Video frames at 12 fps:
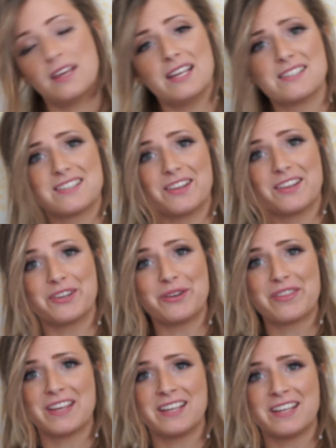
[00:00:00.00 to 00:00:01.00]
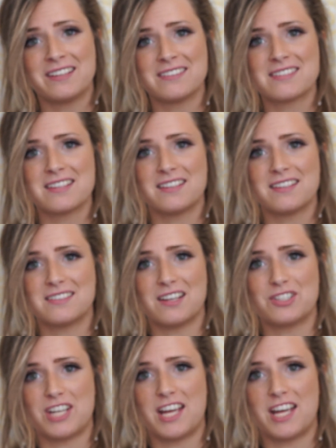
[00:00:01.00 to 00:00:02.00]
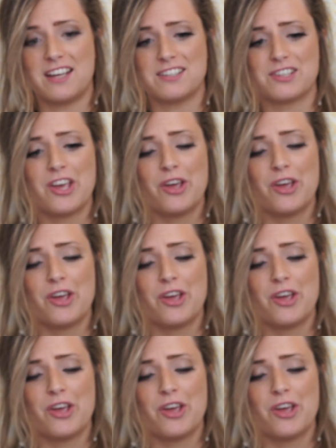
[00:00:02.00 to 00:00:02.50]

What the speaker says: It's the little things such as